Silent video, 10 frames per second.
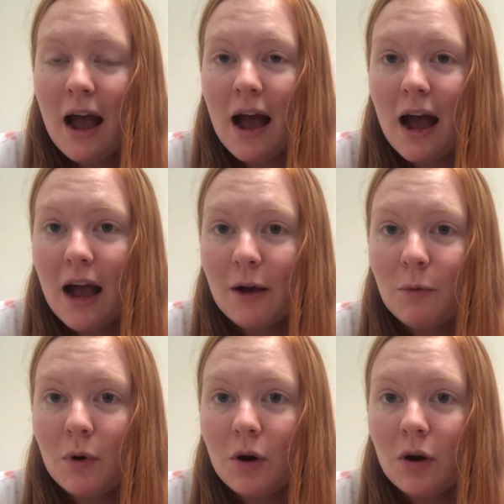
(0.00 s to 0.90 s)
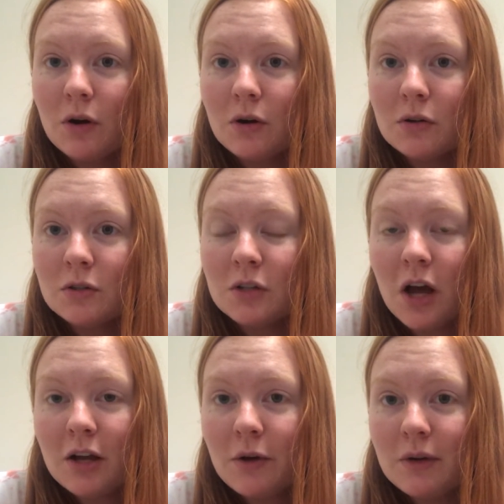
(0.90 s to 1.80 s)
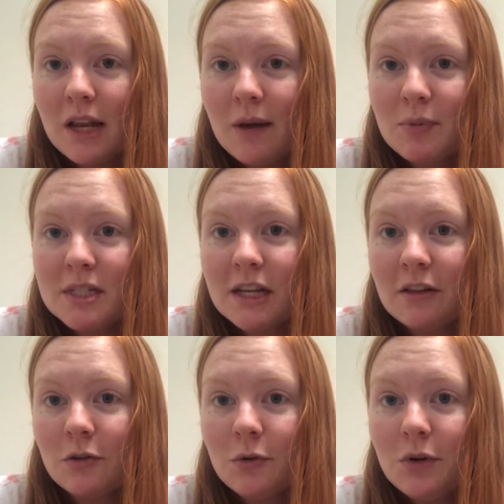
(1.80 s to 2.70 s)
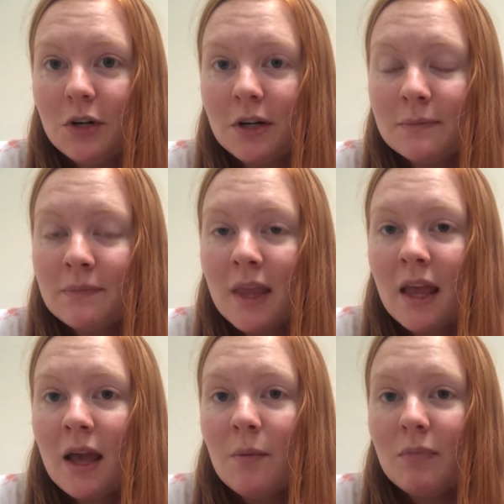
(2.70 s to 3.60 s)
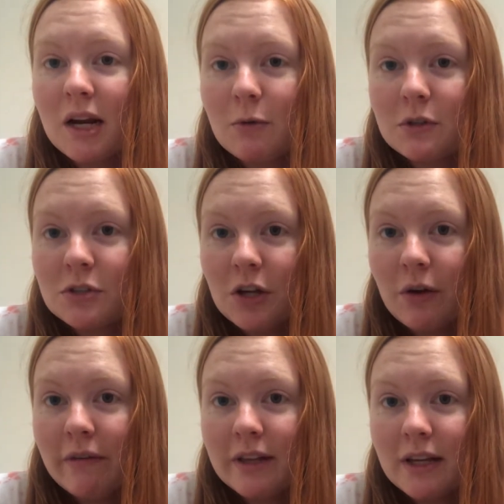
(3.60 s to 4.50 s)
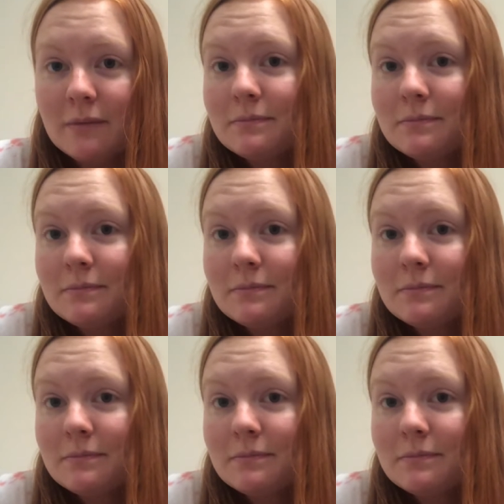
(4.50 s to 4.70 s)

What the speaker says: I will not go in any particular order, but I will show you everything.